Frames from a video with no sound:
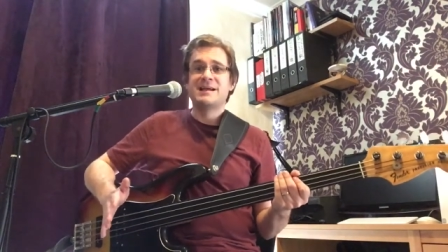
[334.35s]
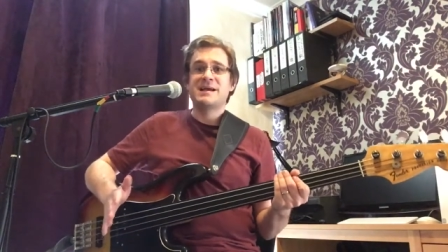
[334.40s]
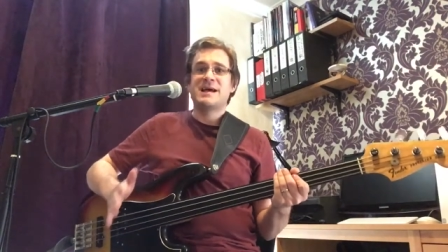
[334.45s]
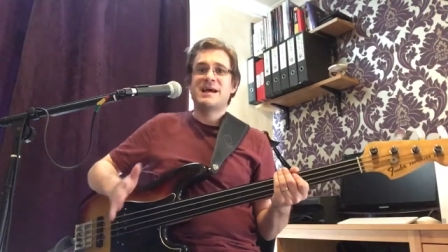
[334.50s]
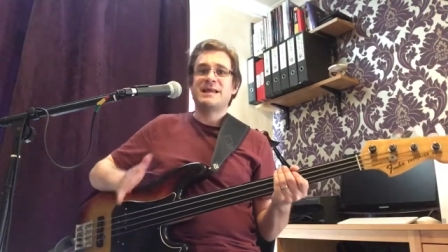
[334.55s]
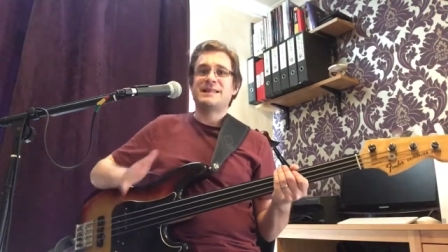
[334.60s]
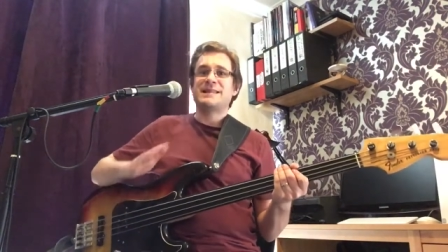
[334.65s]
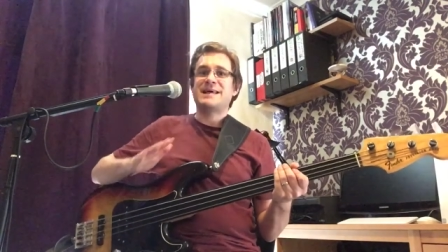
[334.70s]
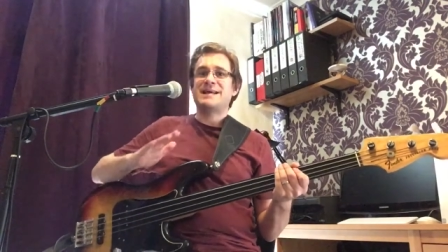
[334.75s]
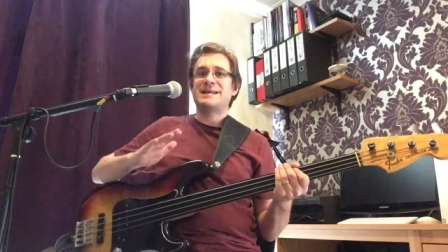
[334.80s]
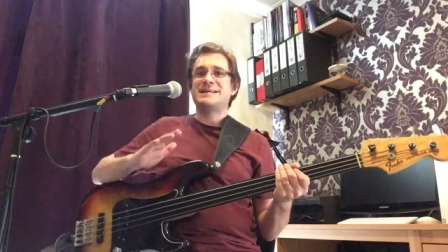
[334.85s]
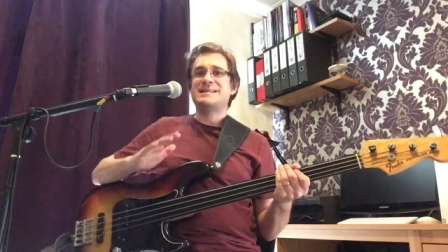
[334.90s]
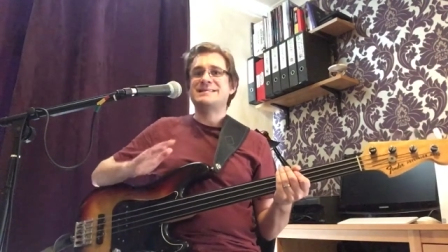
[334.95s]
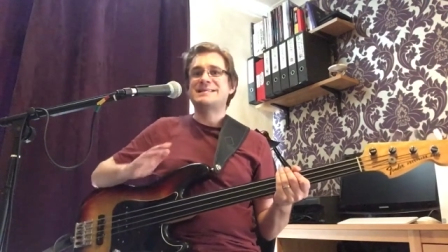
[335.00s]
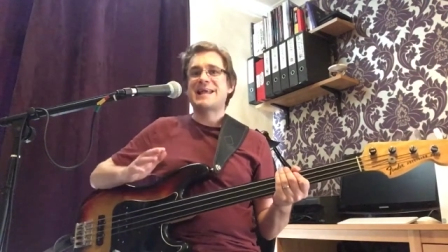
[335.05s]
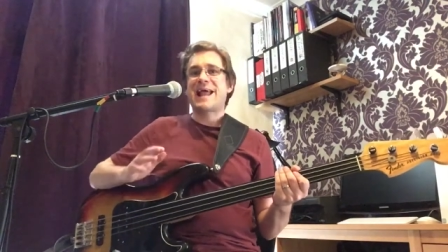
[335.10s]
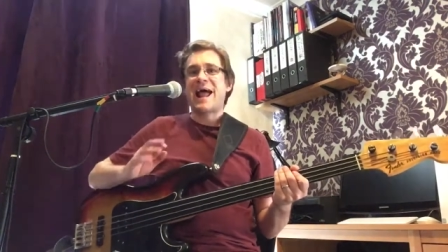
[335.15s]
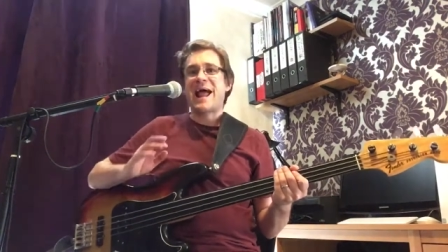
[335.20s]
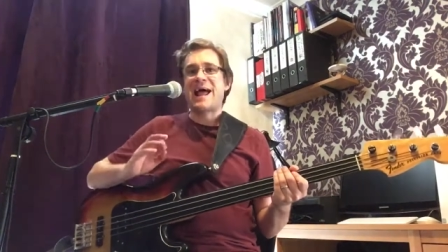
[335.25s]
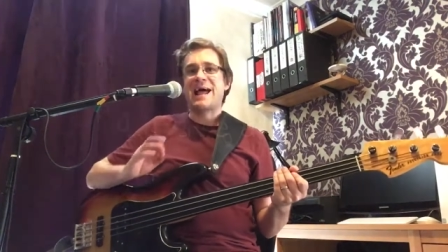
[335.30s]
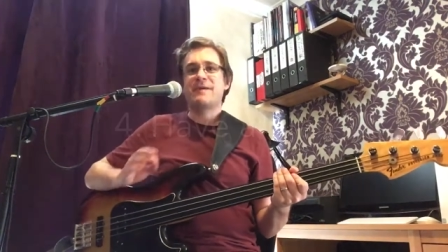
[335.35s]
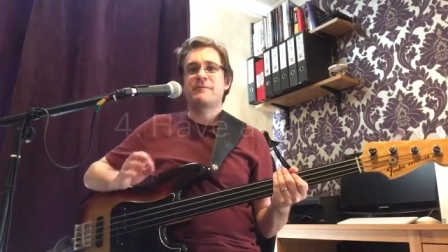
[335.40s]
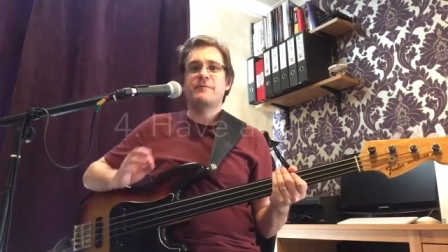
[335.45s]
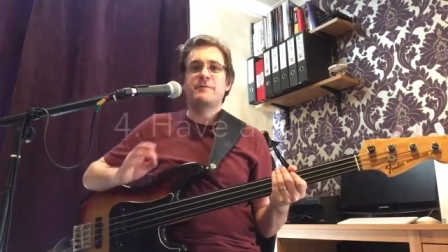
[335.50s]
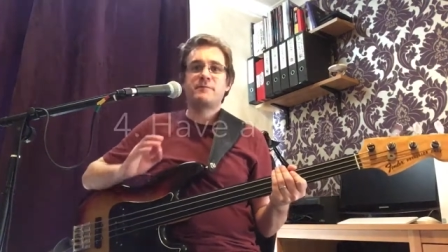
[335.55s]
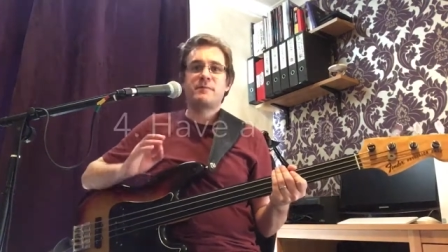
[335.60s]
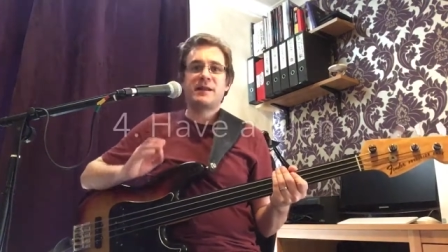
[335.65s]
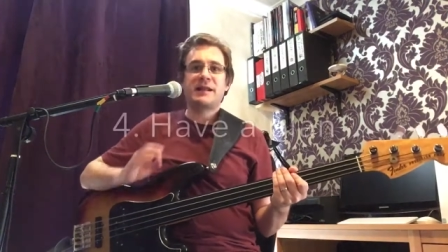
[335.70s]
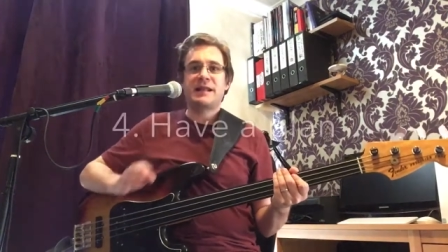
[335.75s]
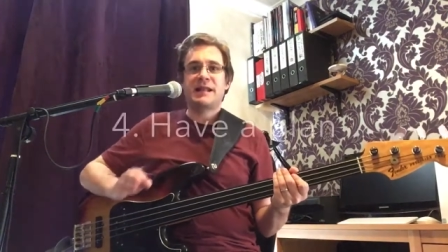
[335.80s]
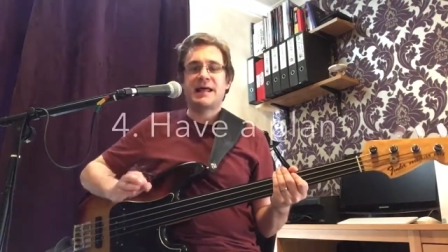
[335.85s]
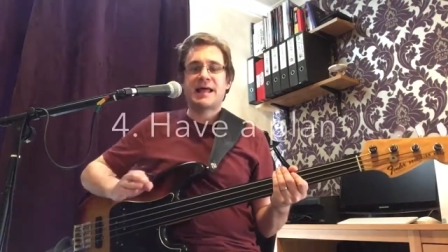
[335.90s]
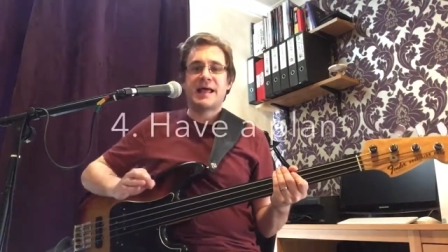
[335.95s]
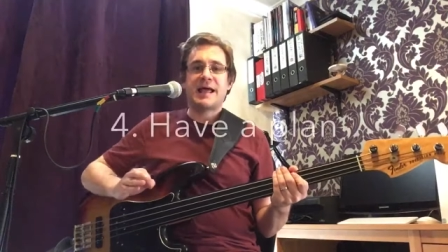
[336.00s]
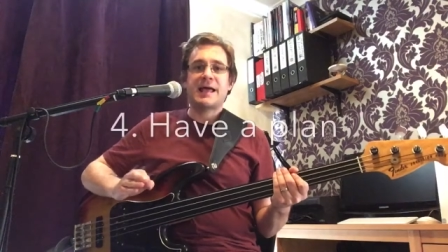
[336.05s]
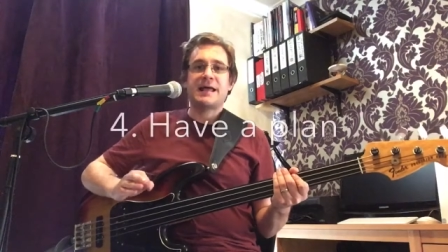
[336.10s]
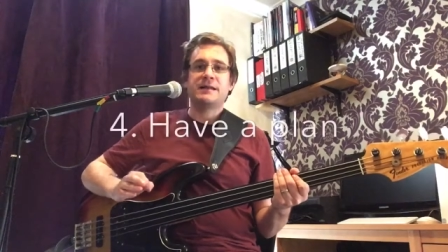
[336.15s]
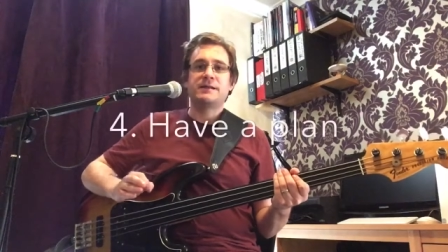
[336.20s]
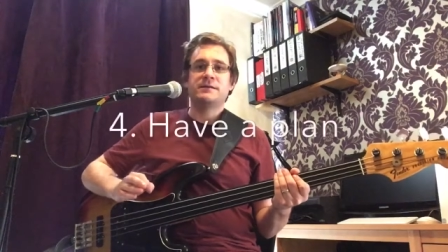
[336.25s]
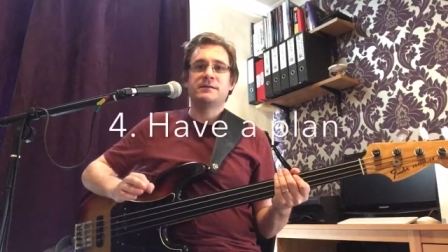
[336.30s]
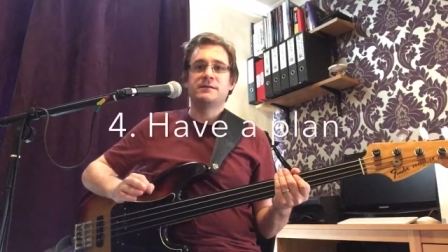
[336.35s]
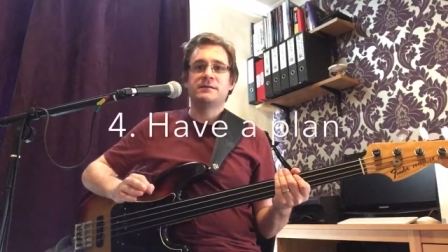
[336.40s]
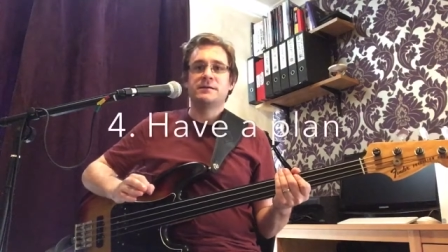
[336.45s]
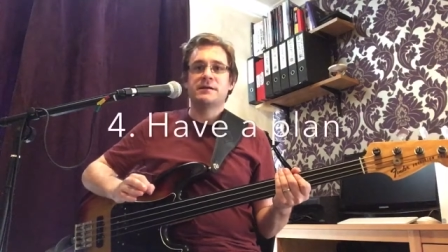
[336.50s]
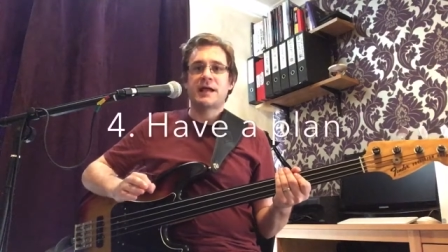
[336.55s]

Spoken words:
and that is have a plan.